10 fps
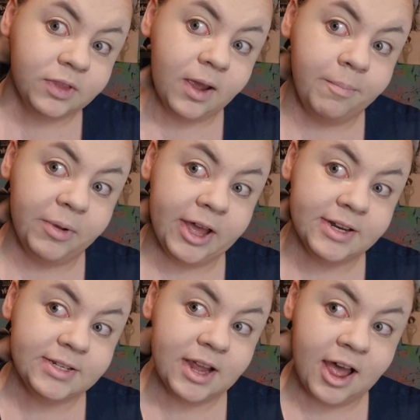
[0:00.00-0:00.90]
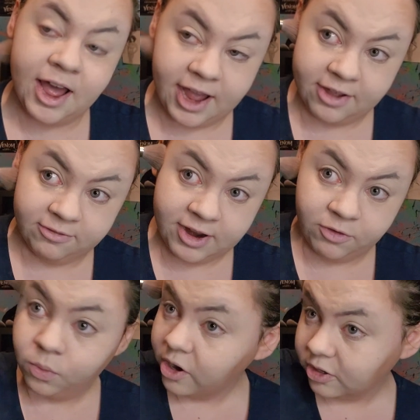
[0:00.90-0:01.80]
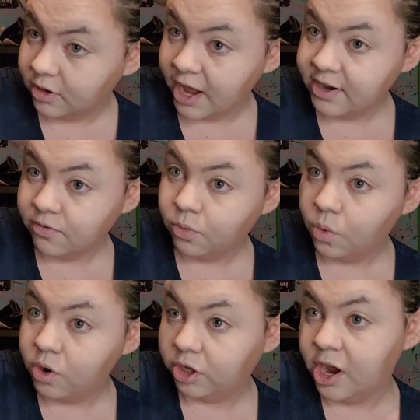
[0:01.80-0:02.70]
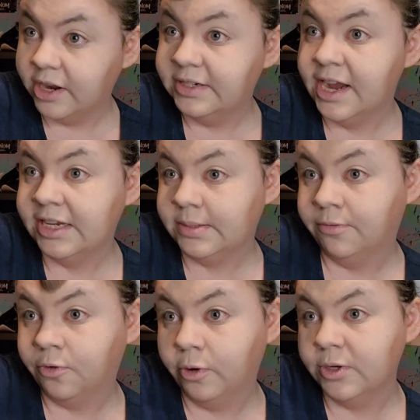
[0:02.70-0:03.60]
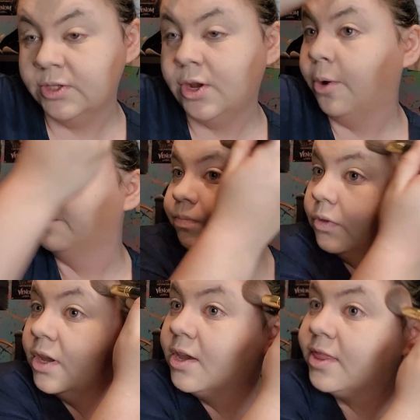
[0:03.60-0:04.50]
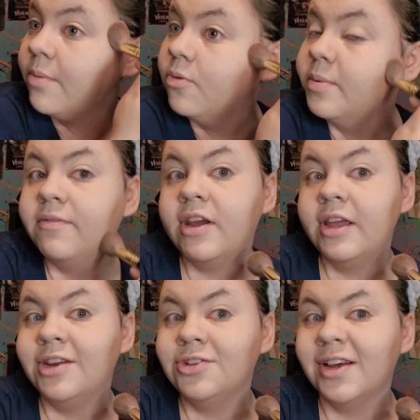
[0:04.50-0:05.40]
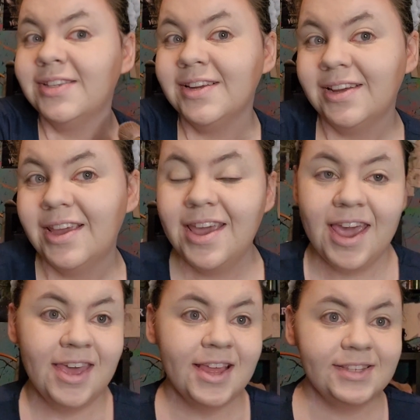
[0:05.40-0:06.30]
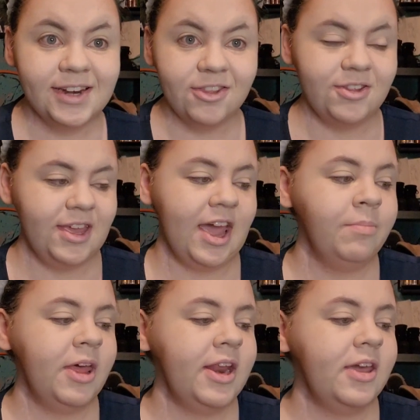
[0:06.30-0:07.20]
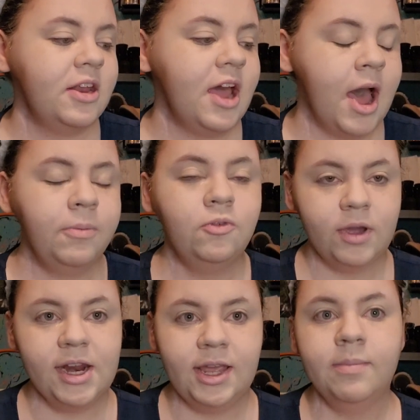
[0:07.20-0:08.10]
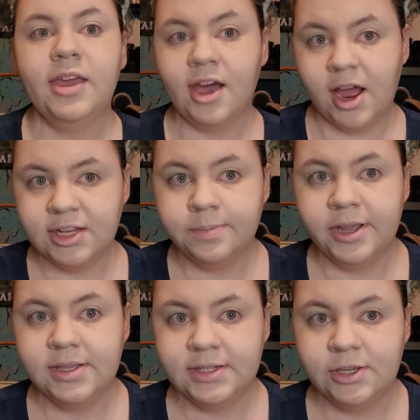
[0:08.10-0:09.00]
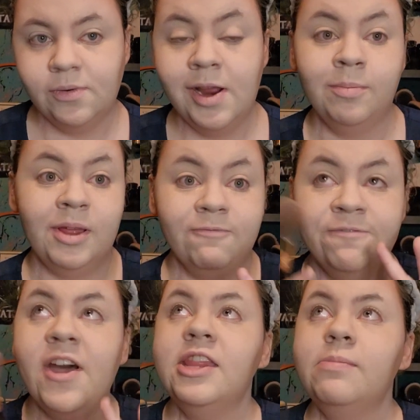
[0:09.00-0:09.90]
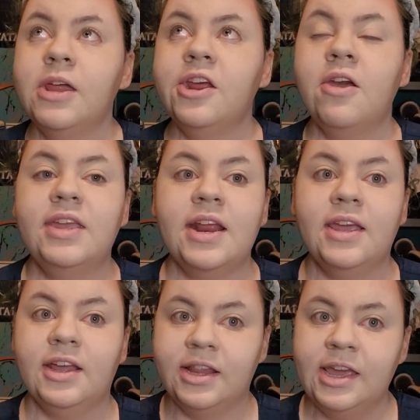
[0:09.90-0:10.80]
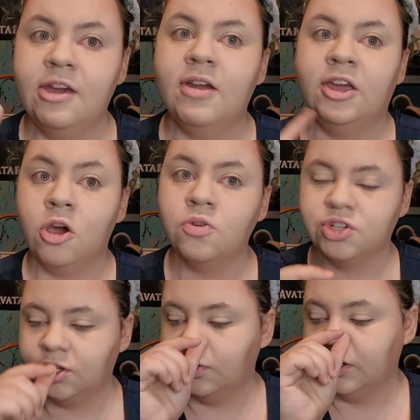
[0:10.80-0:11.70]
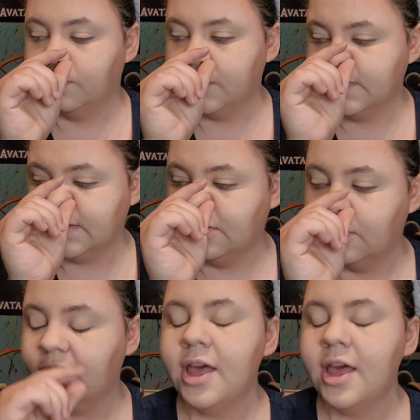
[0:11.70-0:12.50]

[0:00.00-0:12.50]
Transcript: But I never worn contacts before, so that will be very interesting. And that's another thing. I'm planning on upgrading my cosplays too, and I'm finally planning on getting Clear and Kojiku here pretty soon.